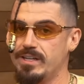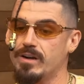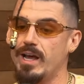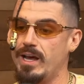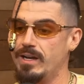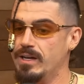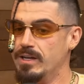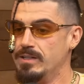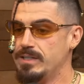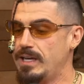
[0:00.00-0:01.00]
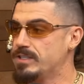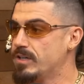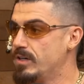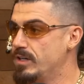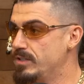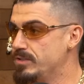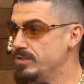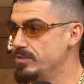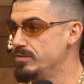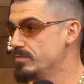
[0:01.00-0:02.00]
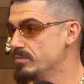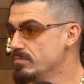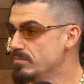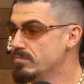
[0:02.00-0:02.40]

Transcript: the internet and turn it into